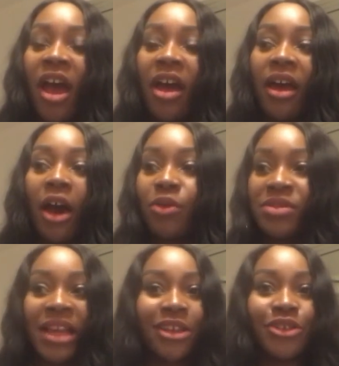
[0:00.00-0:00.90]
a whole
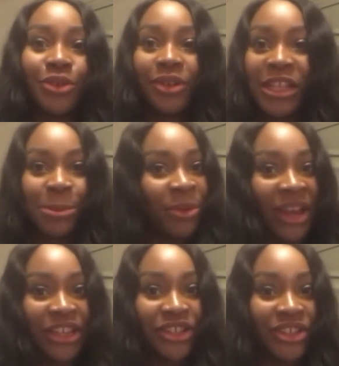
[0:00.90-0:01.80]
section on
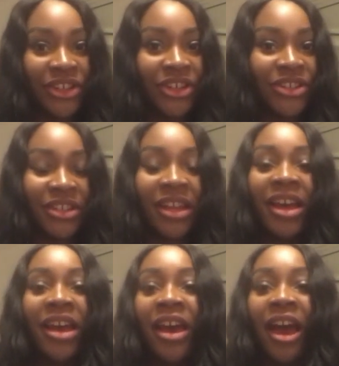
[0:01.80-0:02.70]
inspiration, and
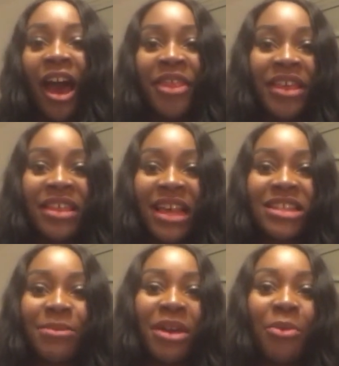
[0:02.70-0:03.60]
I think that that's
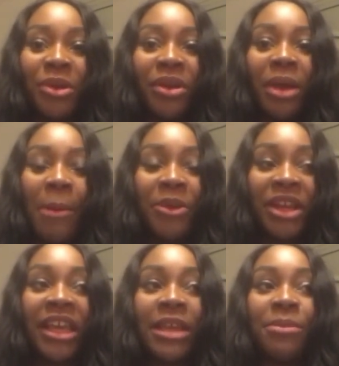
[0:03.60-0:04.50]
something that I'm going to
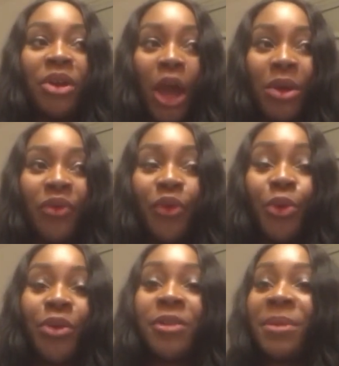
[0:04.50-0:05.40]
keep going
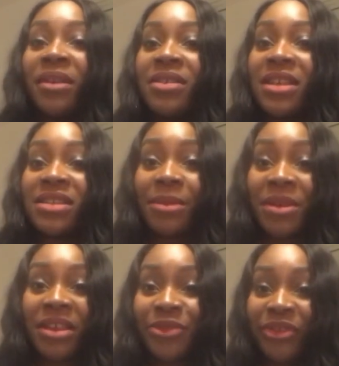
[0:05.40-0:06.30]
forward, because it's something
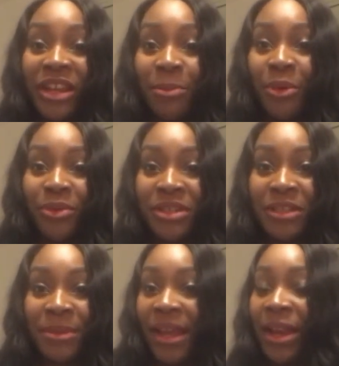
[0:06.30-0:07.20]
that is really important to
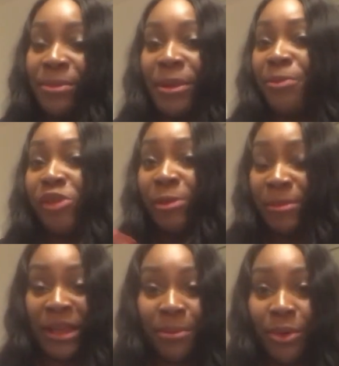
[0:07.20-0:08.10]
me, and it probably
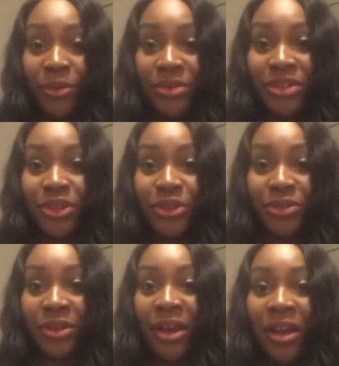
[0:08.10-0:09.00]
be important to